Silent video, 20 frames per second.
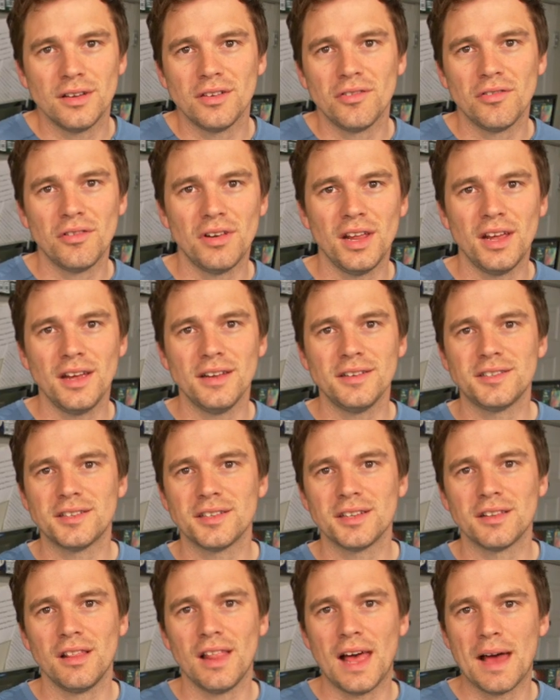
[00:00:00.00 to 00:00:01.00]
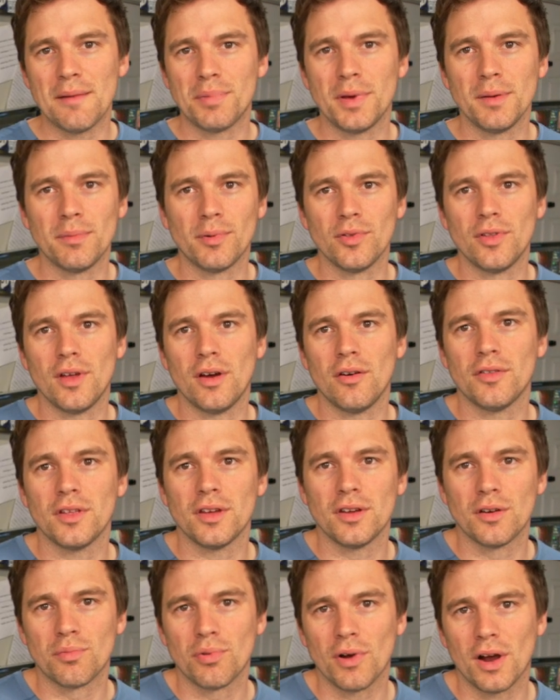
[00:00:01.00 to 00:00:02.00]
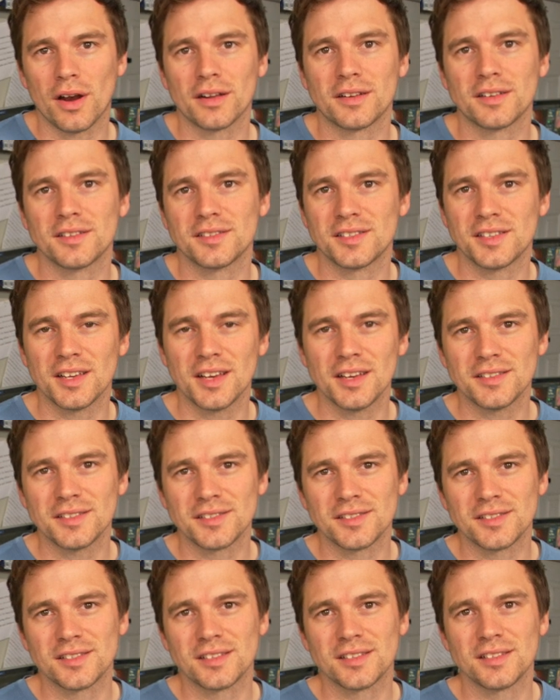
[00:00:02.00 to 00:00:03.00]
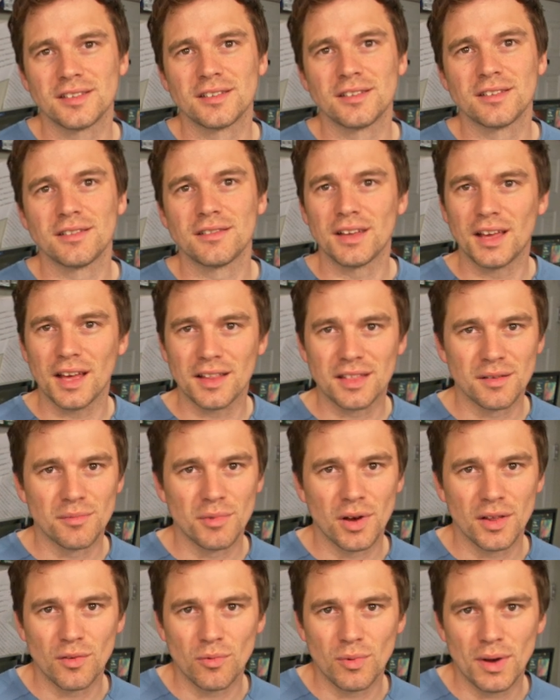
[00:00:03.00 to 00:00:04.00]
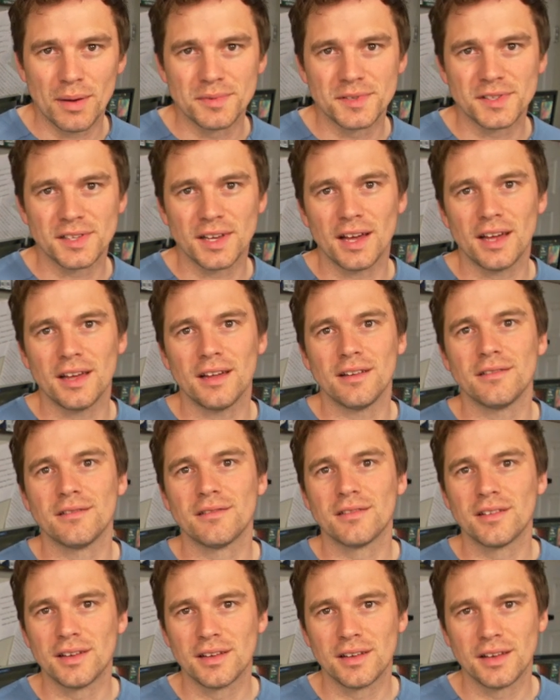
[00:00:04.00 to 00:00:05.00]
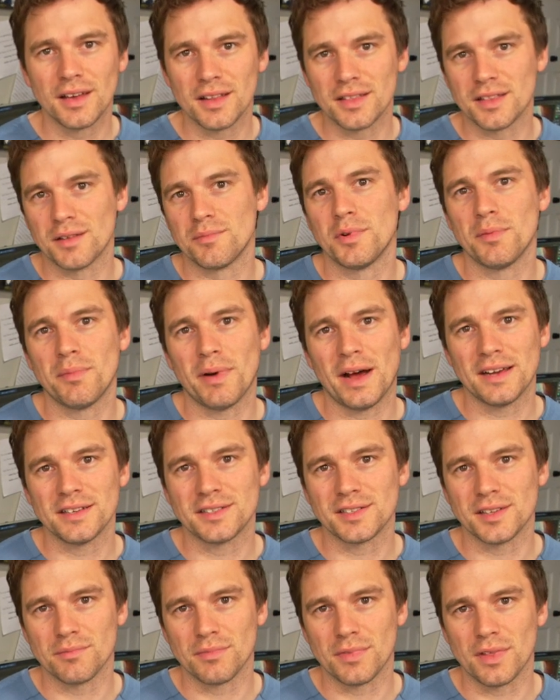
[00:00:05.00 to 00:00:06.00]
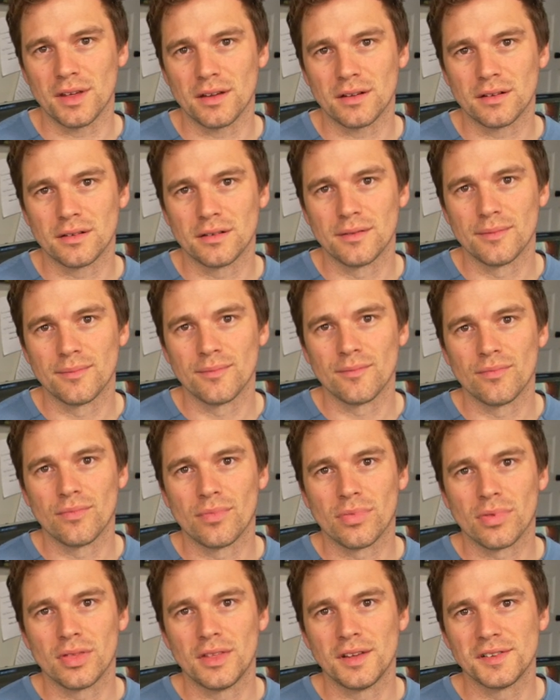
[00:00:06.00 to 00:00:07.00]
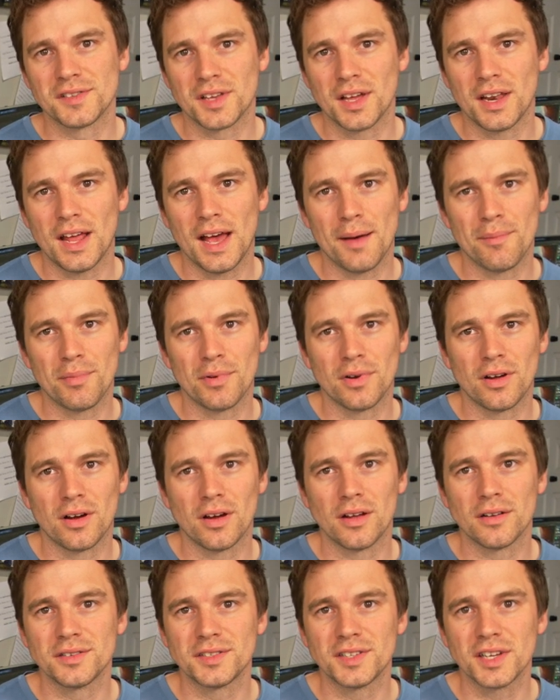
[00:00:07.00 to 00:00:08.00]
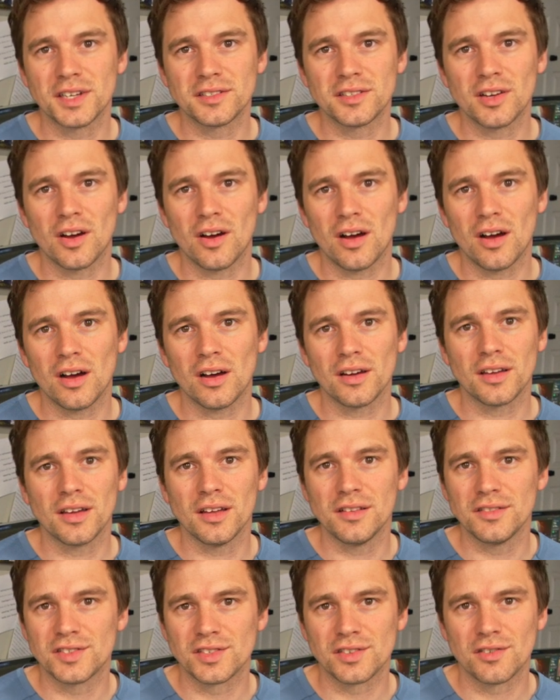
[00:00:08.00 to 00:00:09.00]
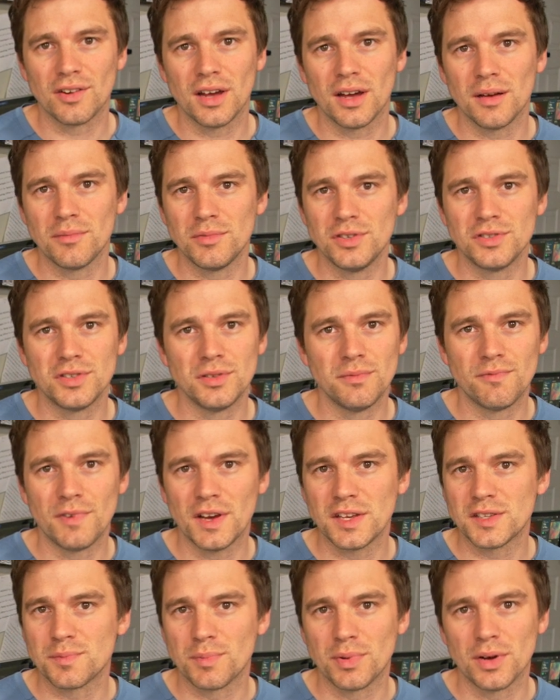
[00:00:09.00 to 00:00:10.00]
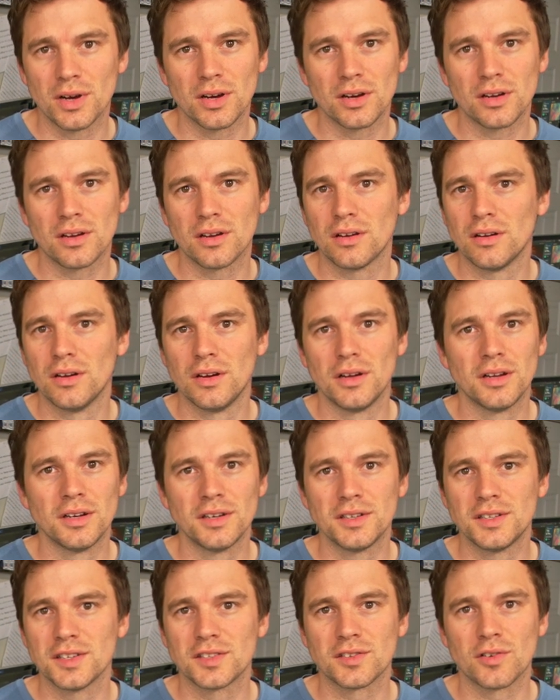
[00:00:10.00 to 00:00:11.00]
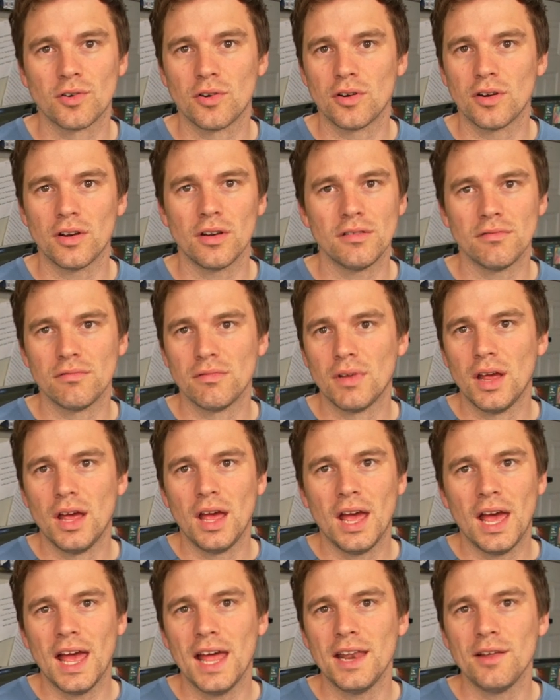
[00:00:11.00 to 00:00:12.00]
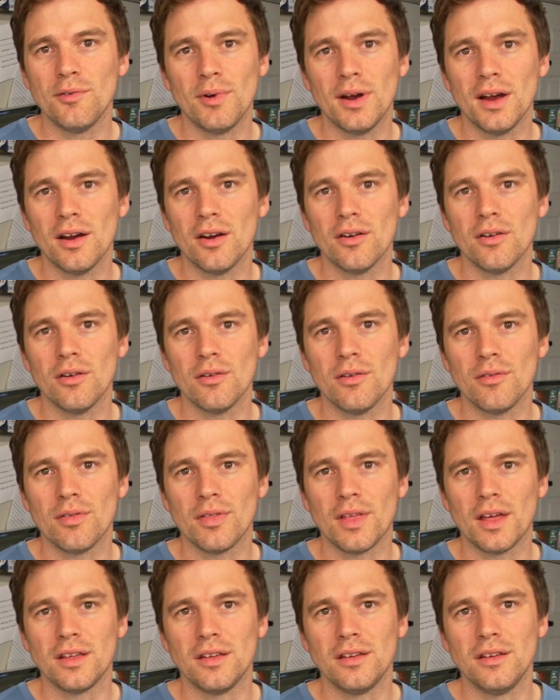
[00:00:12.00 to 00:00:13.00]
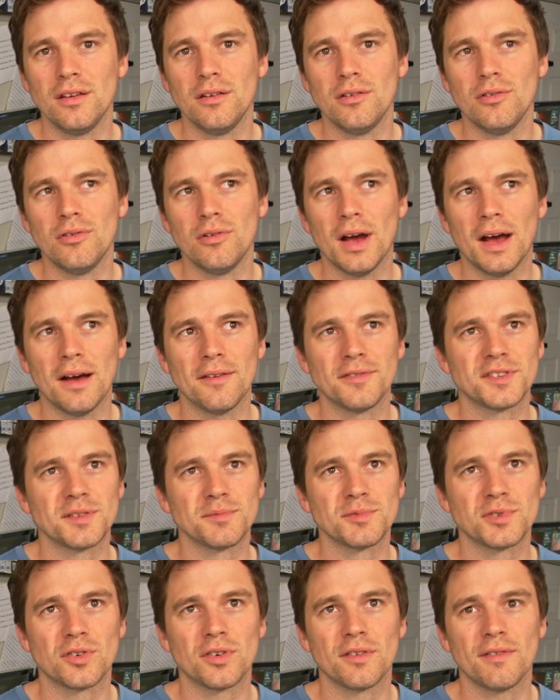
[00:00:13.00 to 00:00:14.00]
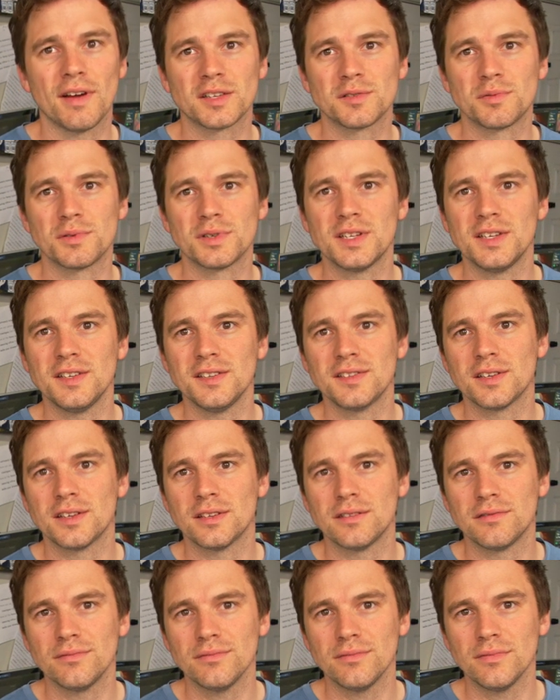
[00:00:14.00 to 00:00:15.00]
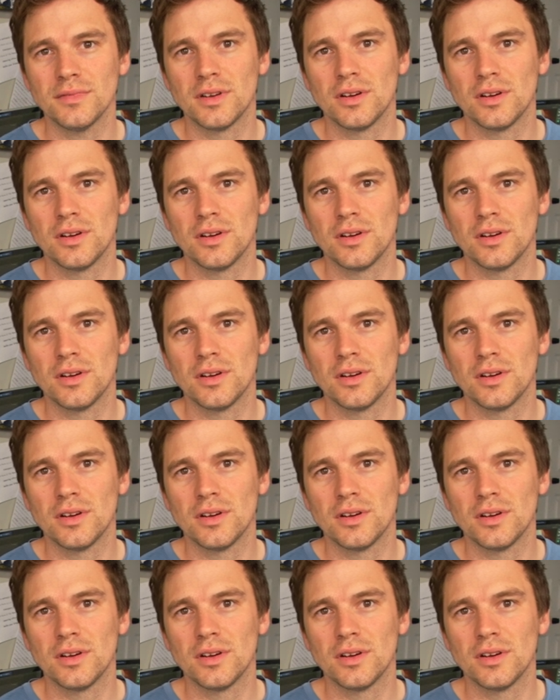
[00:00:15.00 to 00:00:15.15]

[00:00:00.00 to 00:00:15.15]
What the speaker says: you need to let people know that your product exists, get them on the website, get them to buy something. This can happen on TikTok, Instagram, YouTube, Facebook, Discord, anywhere that you have some sort of expertise in